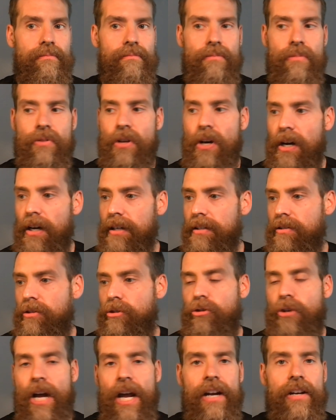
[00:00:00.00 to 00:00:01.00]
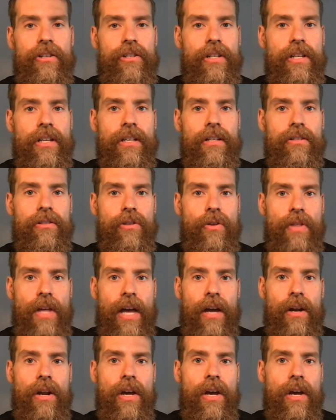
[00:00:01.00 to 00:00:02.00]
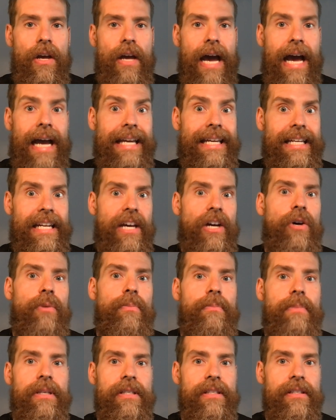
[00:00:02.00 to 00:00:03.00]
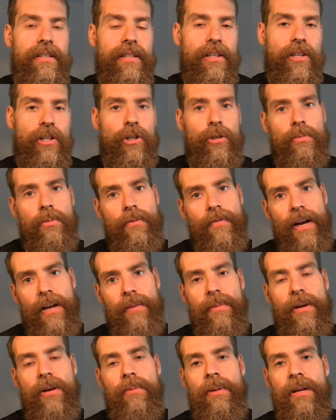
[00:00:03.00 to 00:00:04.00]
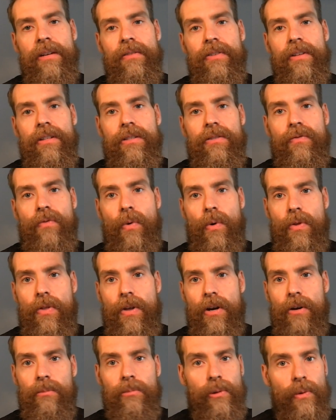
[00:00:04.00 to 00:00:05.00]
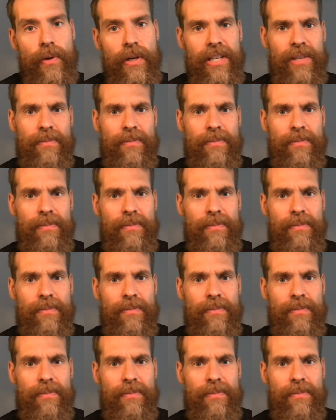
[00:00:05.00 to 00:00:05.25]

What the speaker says: thoughts, strategies, so that I can help business leaders provide better benefits for their employees.